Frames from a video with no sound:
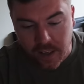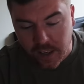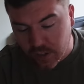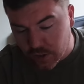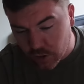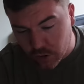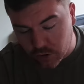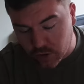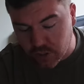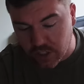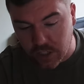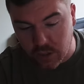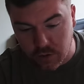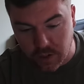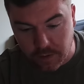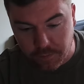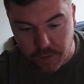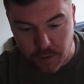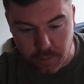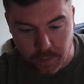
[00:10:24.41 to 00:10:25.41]
It's good to see
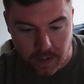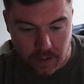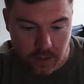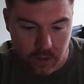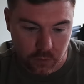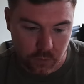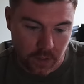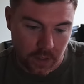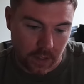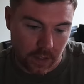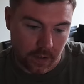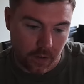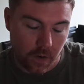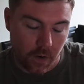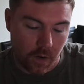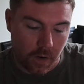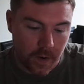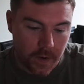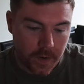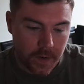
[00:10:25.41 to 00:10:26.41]
Trafford back as well. I know